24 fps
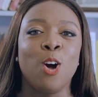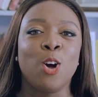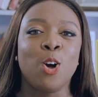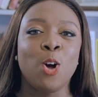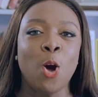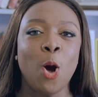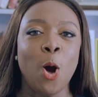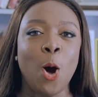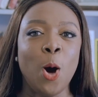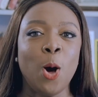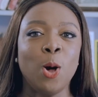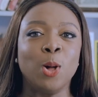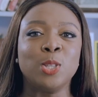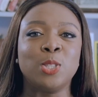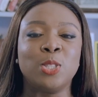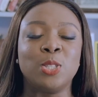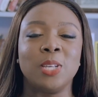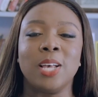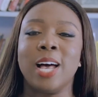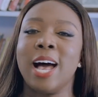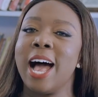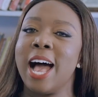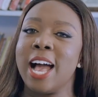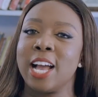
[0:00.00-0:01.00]
call
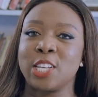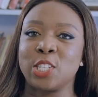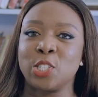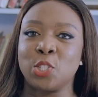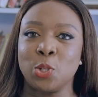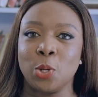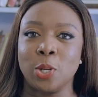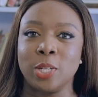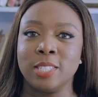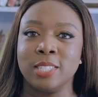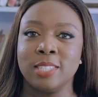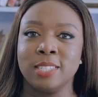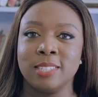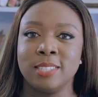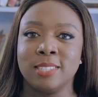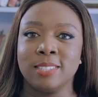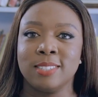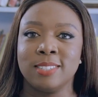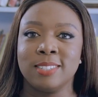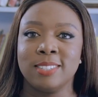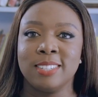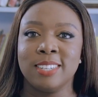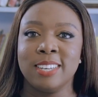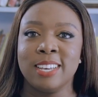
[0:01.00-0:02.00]
to action.
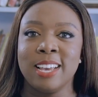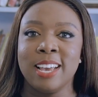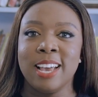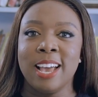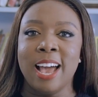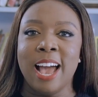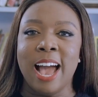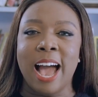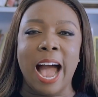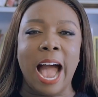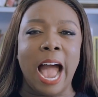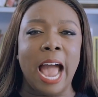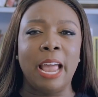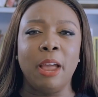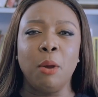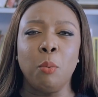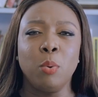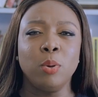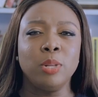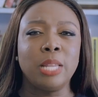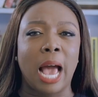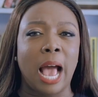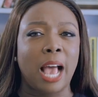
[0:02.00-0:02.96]
I would